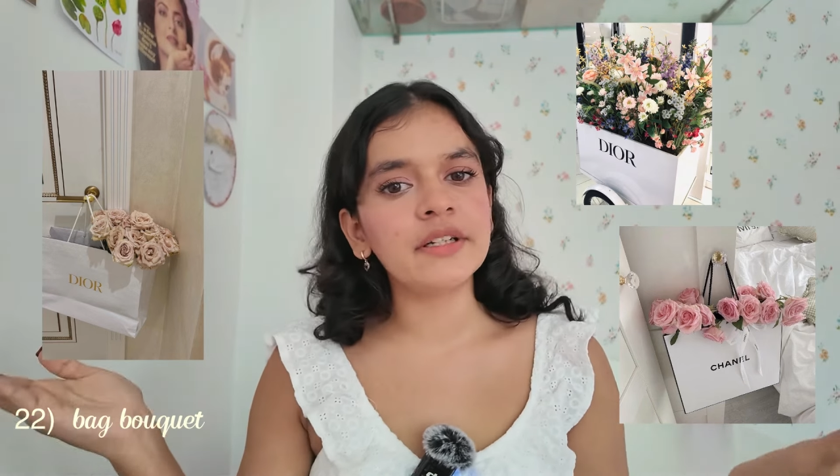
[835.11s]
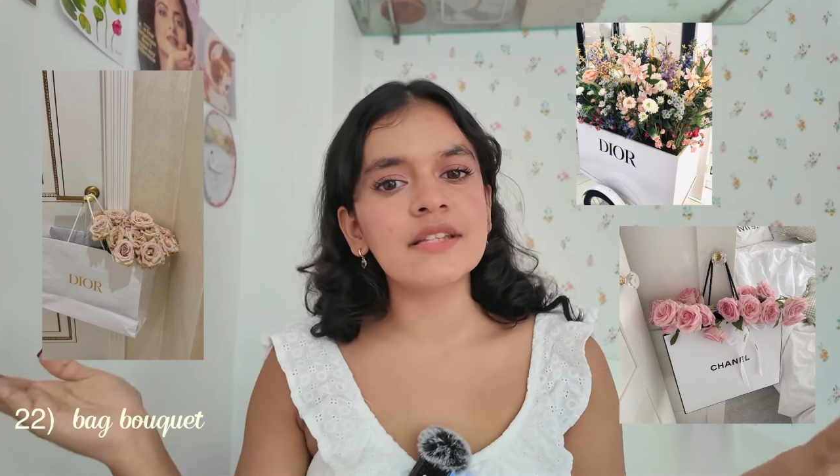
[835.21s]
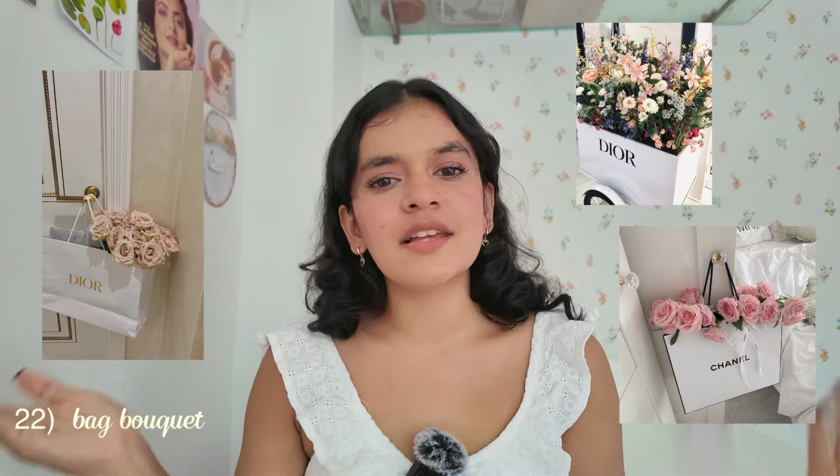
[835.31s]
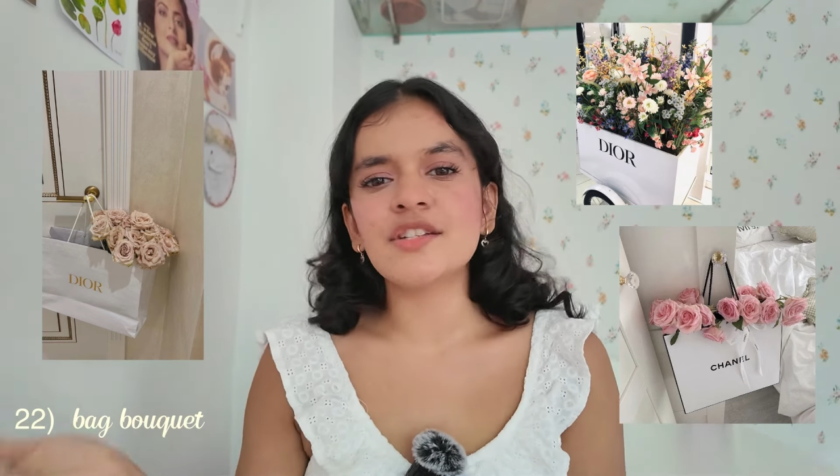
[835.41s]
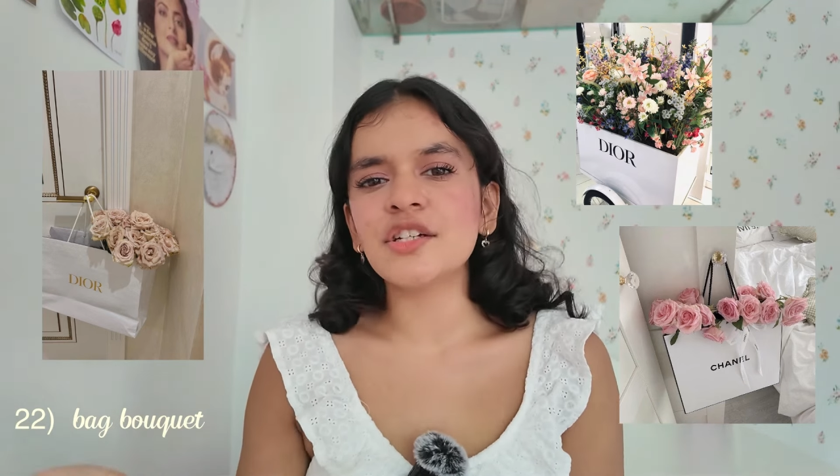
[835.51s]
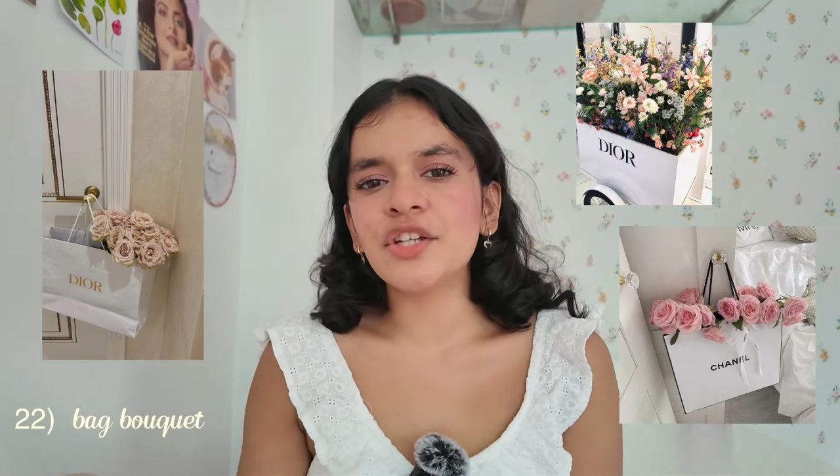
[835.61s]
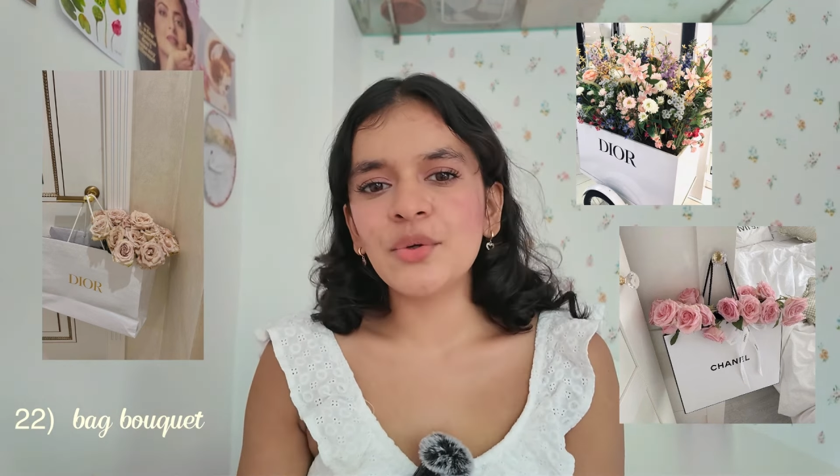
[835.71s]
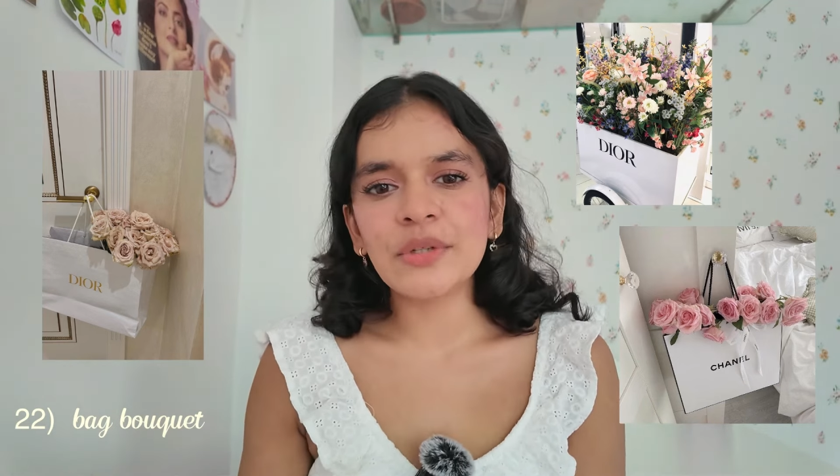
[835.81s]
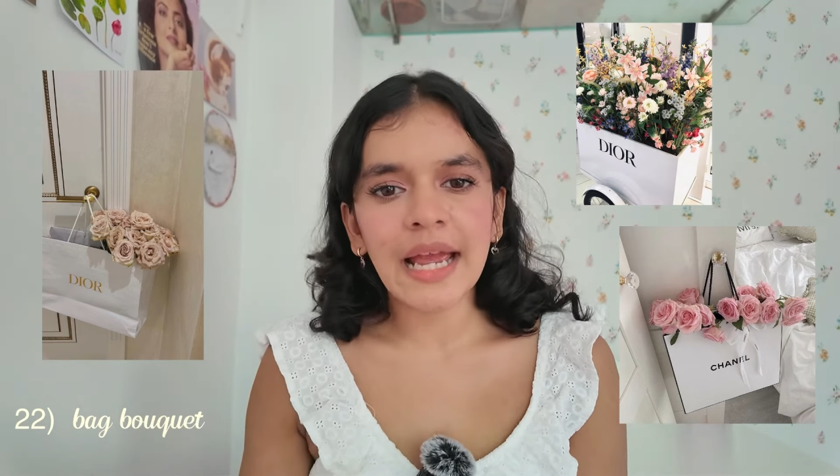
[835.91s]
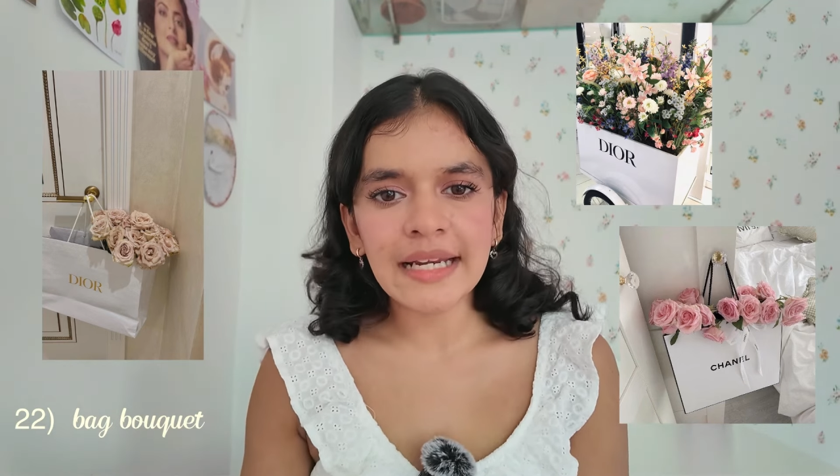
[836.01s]
It's such a
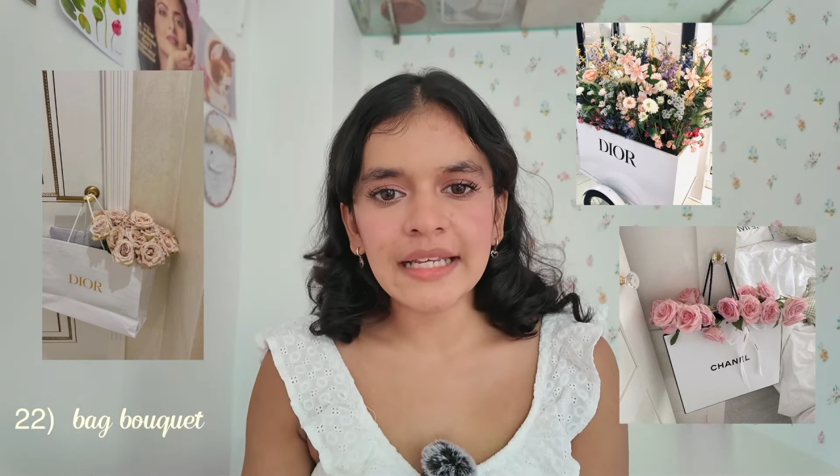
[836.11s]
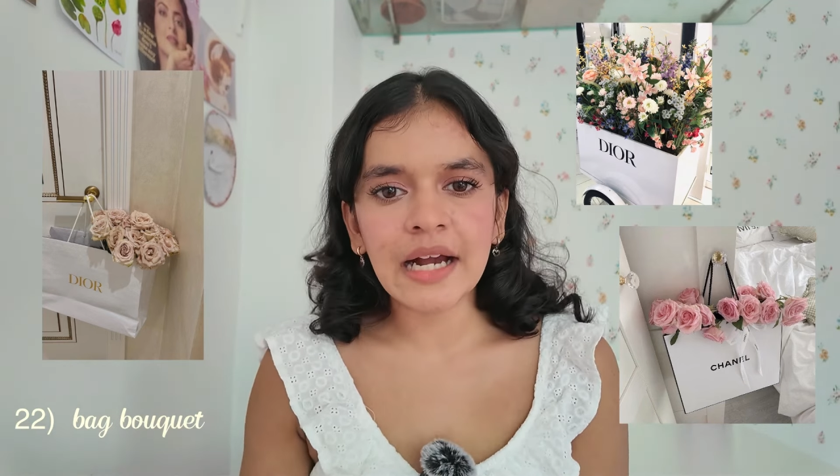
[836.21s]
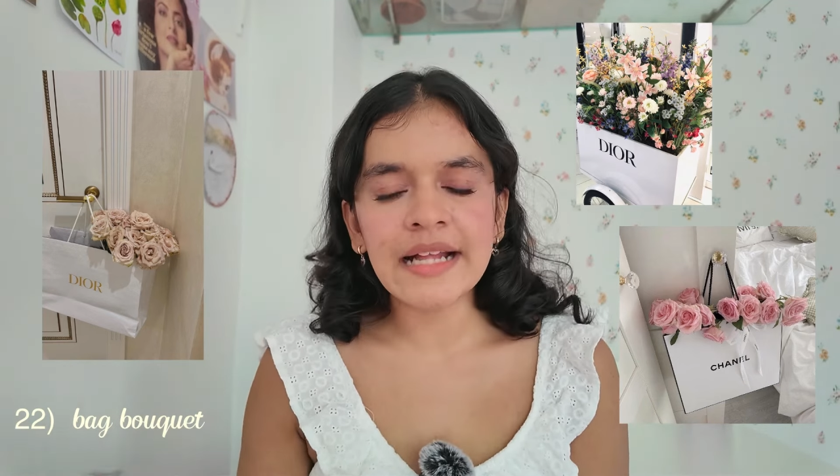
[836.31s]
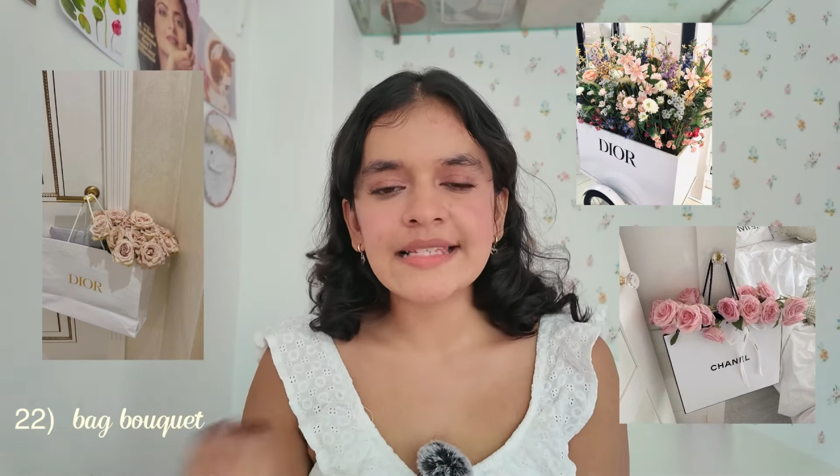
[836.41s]
cute idea.